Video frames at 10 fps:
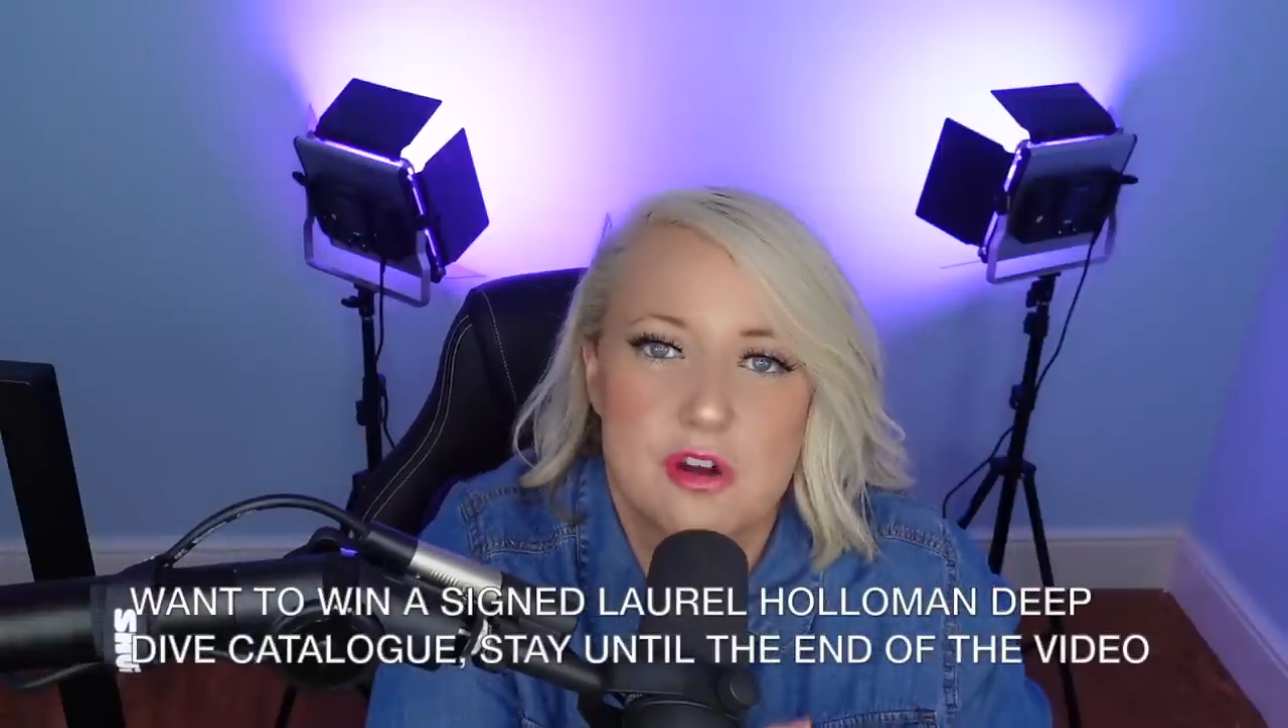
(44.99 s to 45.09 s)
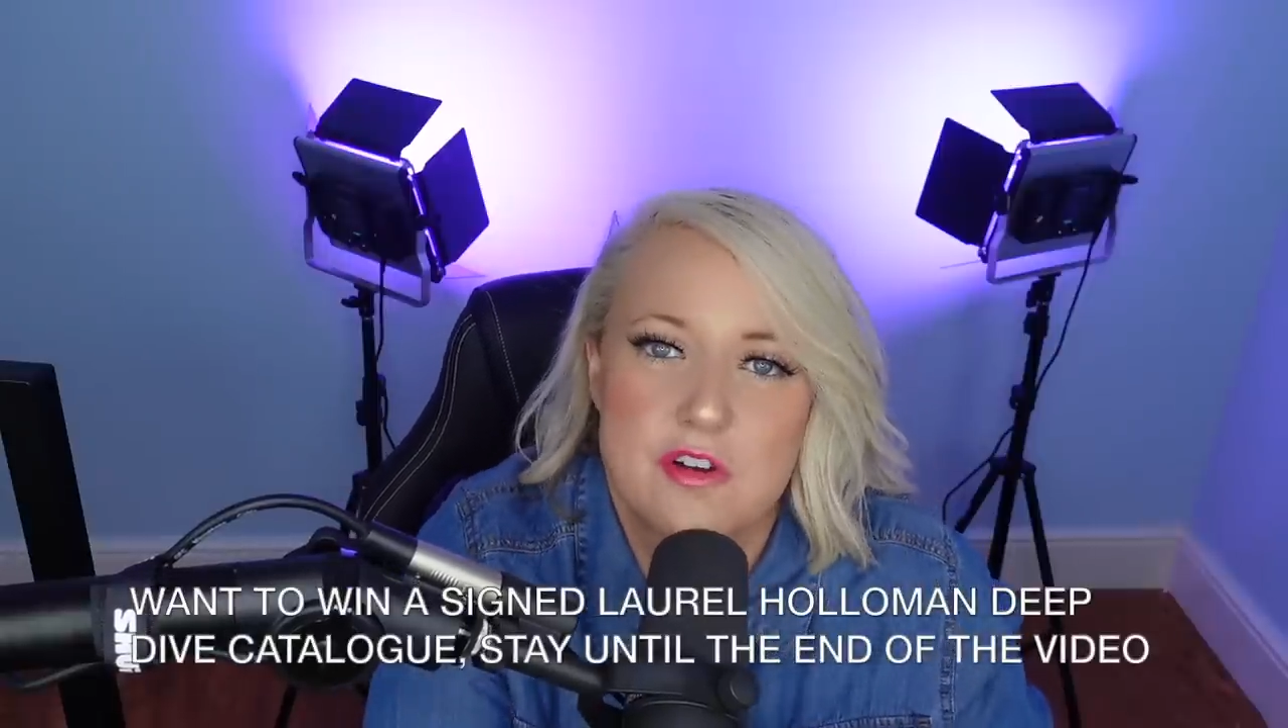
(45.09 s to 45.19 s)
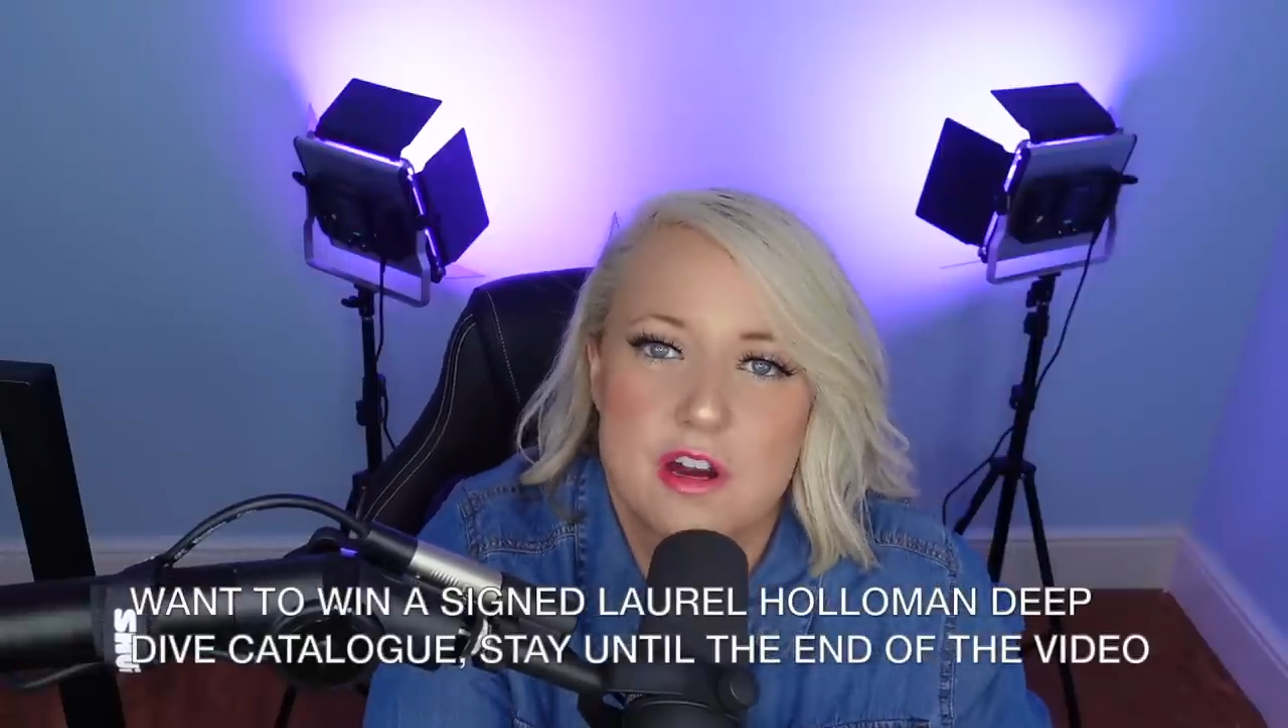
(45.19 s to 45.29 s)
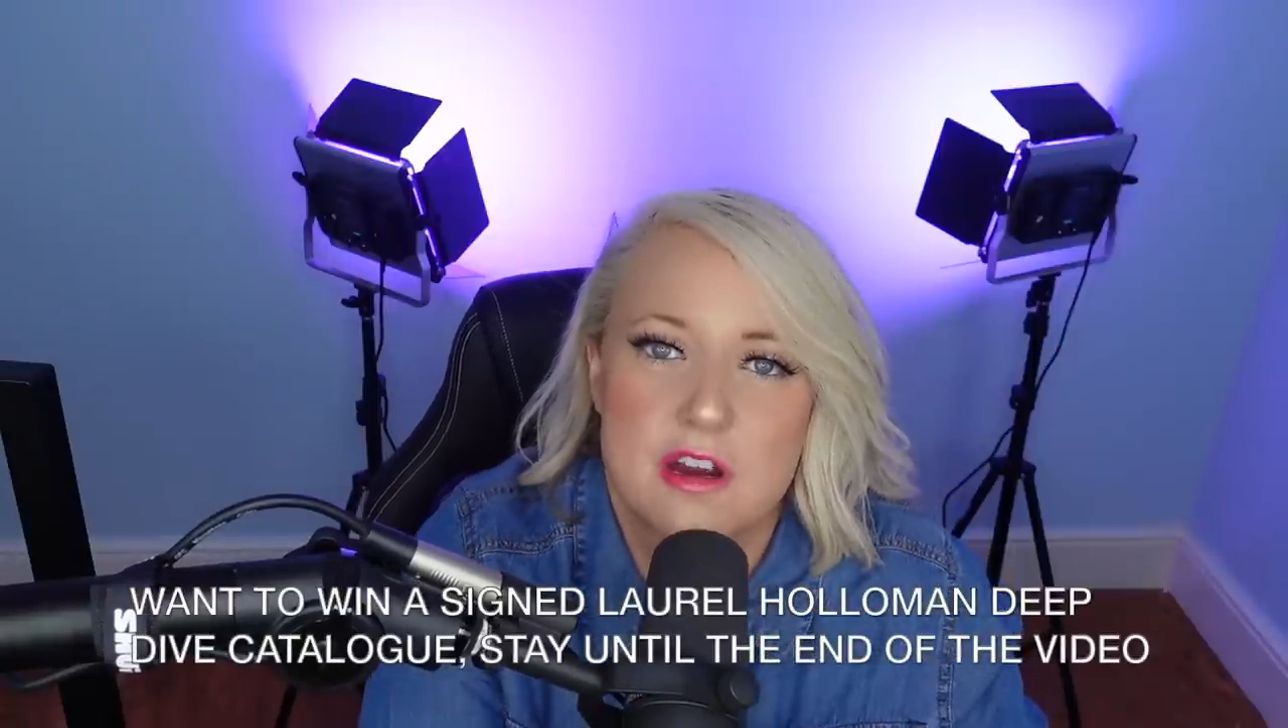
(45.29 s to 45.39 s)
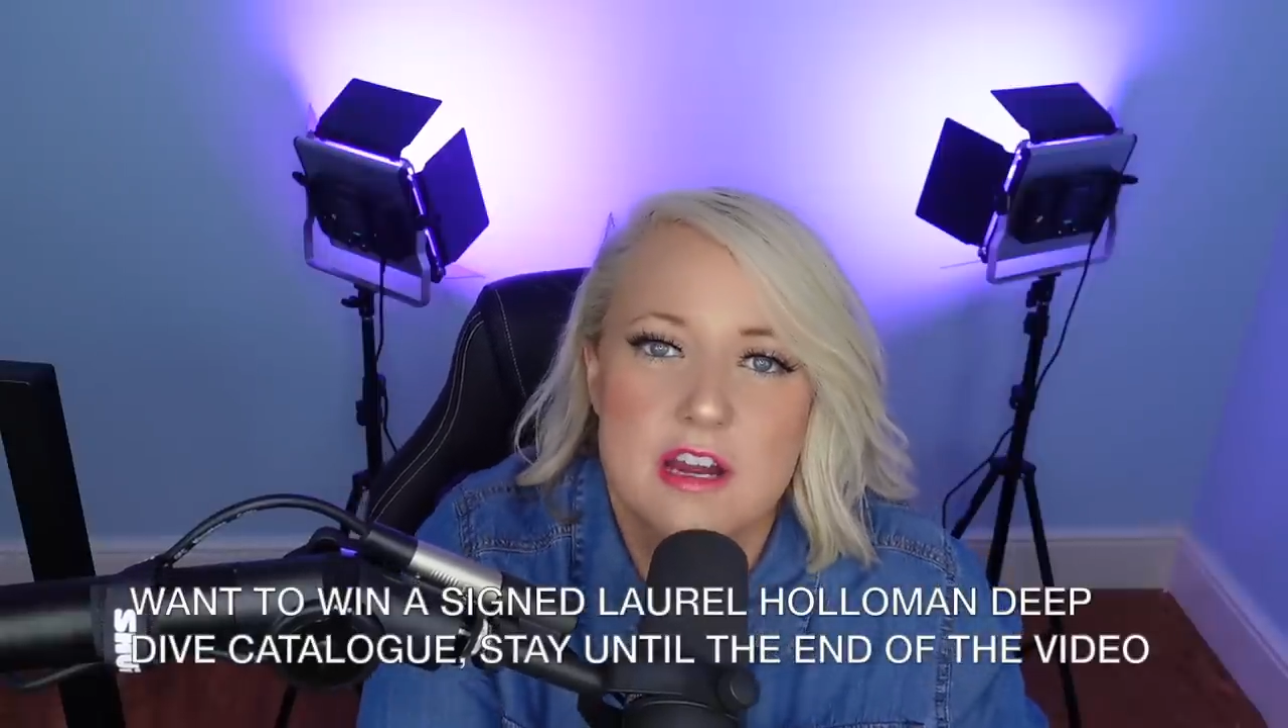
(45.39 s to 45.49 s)

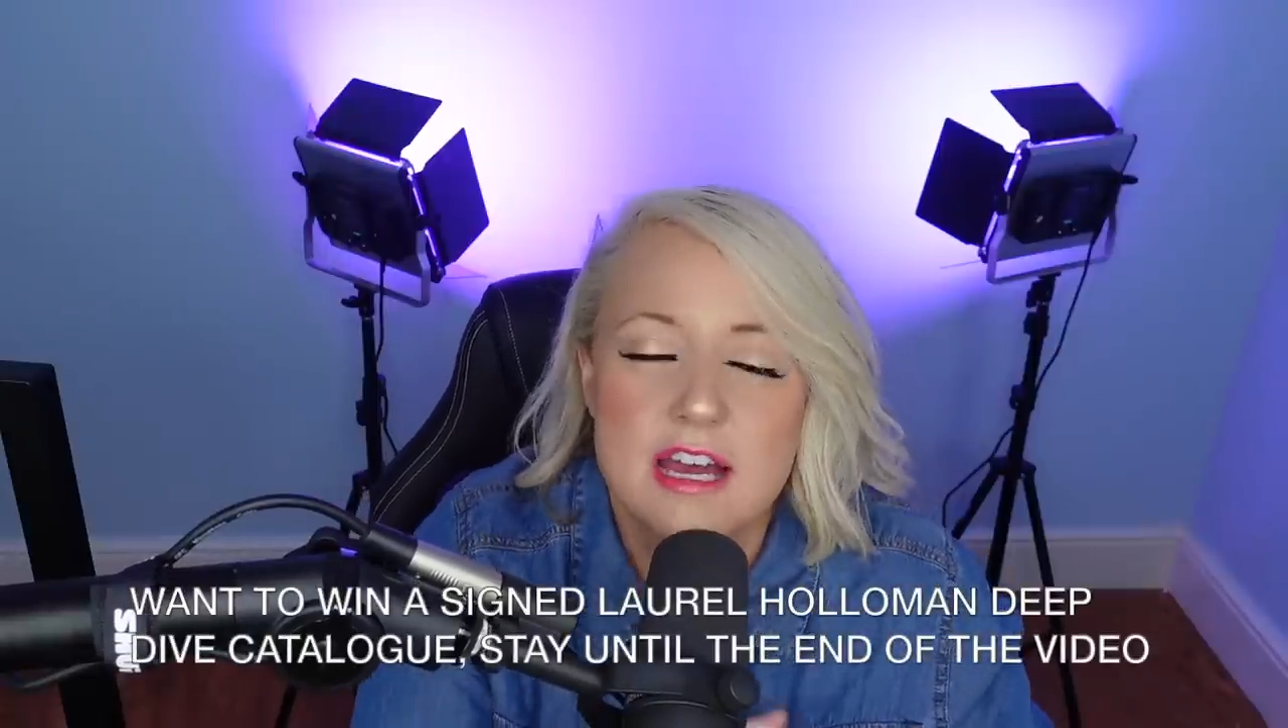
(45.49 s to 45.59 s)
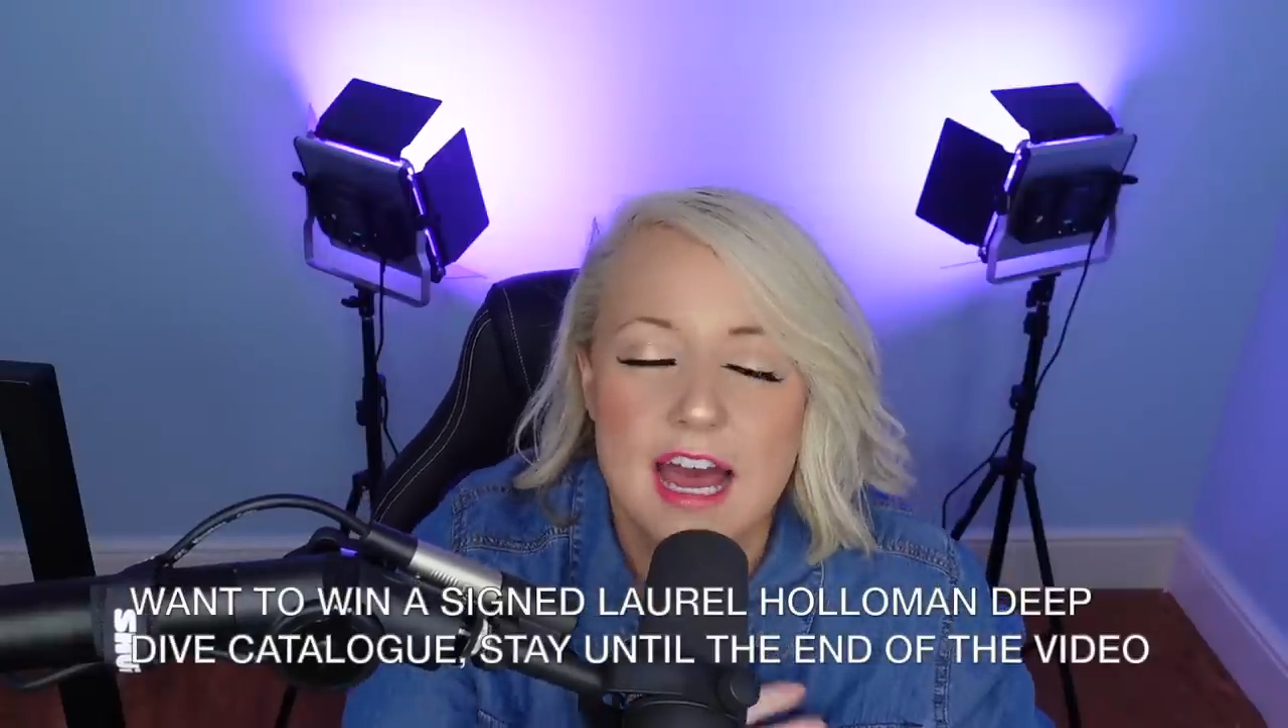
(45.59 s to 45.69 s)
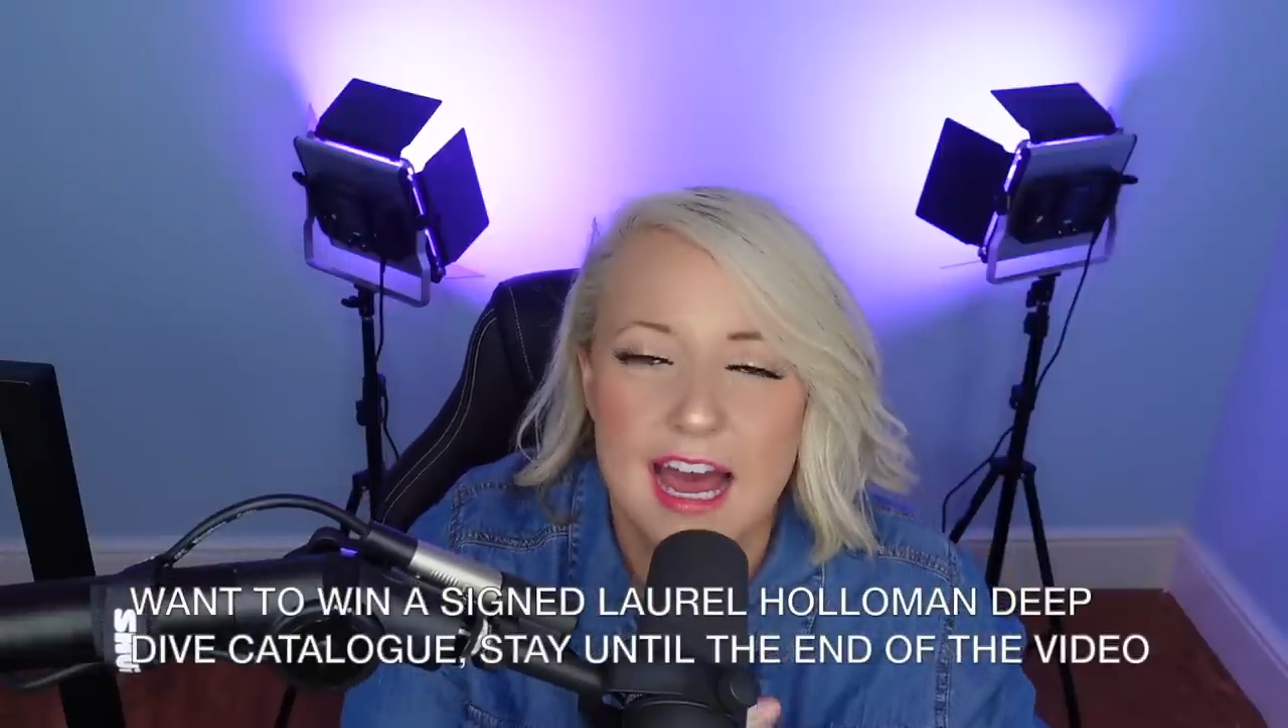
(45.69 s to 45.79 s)
over,